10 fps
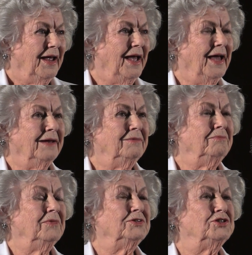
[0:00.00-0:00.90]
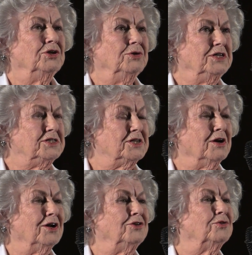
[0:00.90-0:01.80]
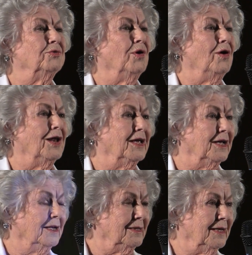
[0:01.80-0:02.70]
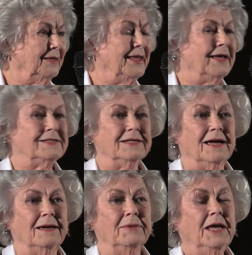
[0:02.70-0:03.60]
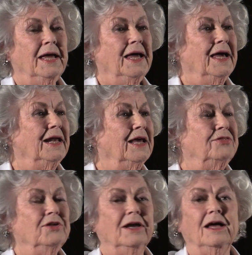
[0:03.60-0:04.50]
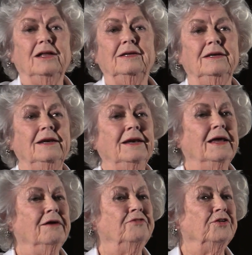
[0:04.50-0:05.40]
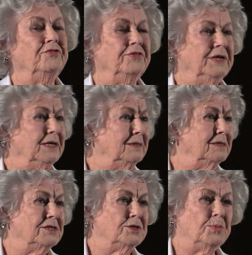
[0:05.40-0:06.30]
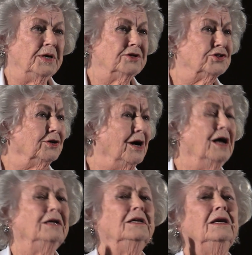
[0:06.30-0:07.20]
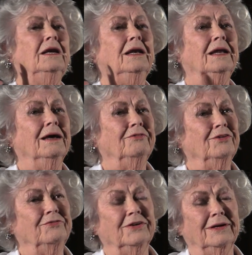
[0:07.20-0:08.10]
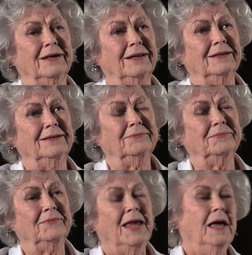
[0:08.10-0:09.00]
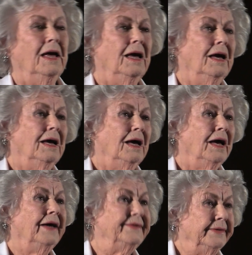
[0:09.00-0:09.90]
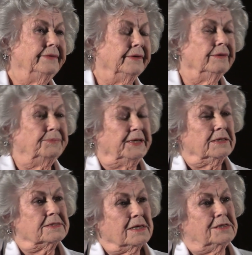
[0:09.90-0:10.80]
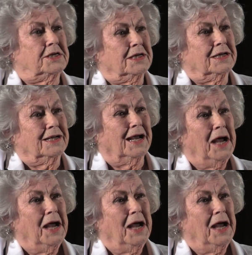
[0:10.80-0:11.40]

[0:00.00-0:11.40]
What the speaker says: And Jody started crawling in that time. And I thought, I'll never forget this picture. I'll never forget it. I did though, because I just, I